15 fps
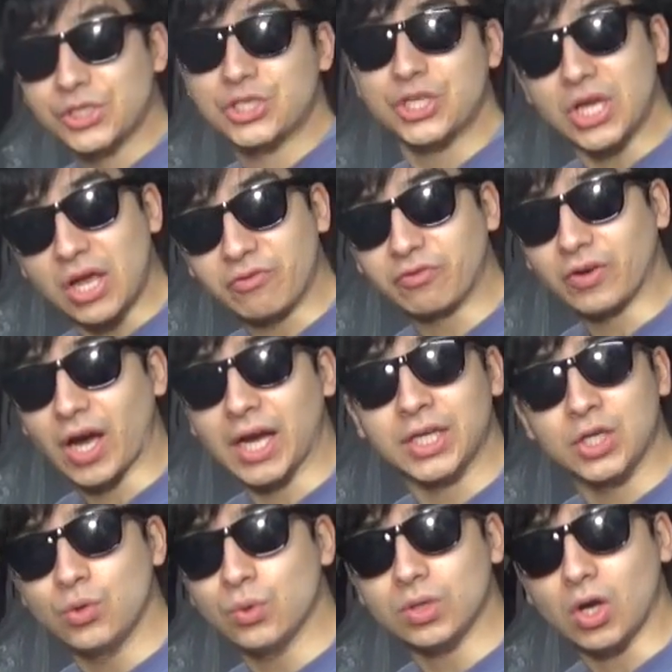Chef, I
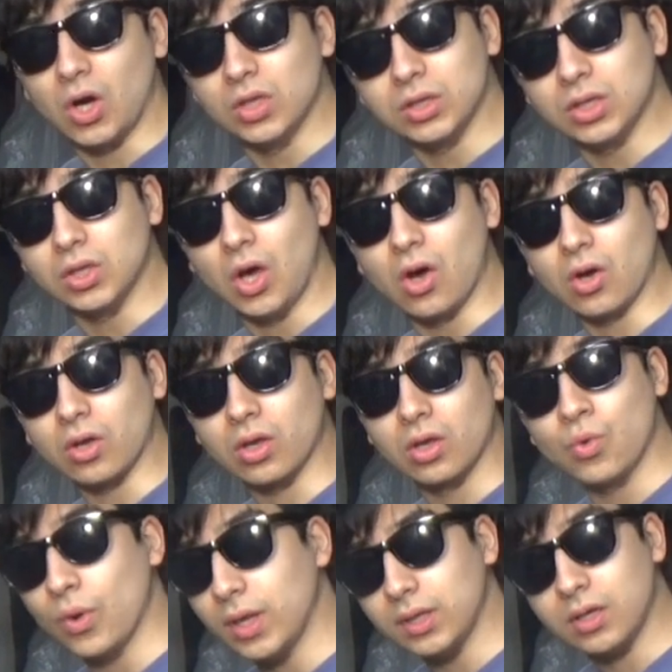knew it all along.
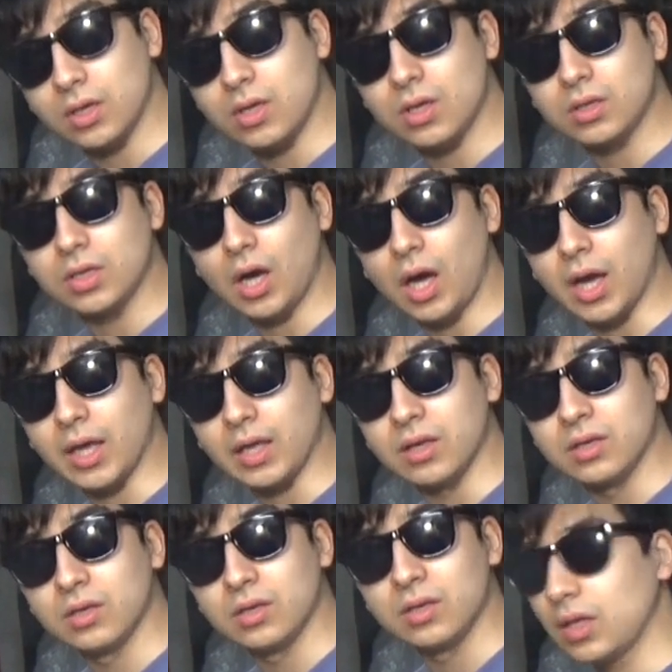You ain't a good guy.
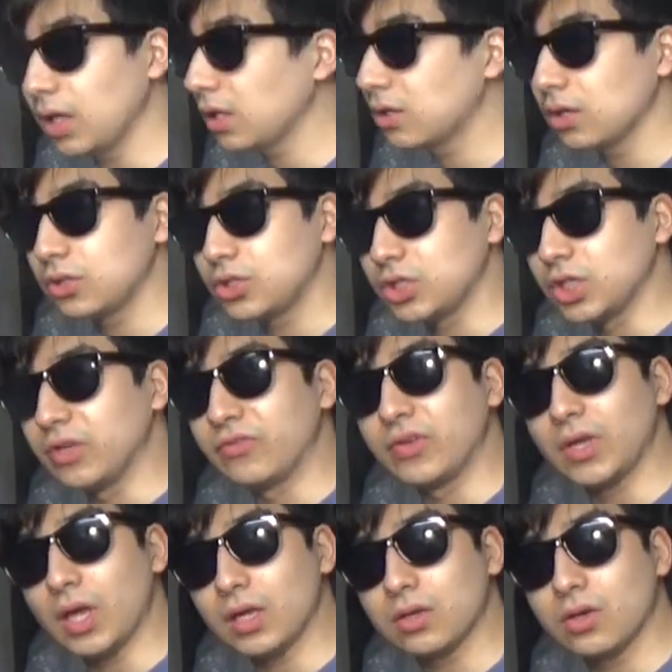He ain't good, Chief, he
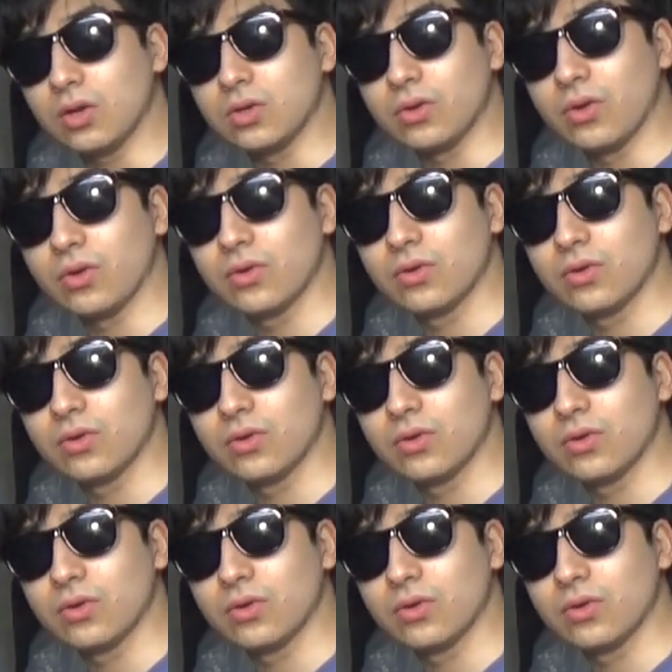ain't good.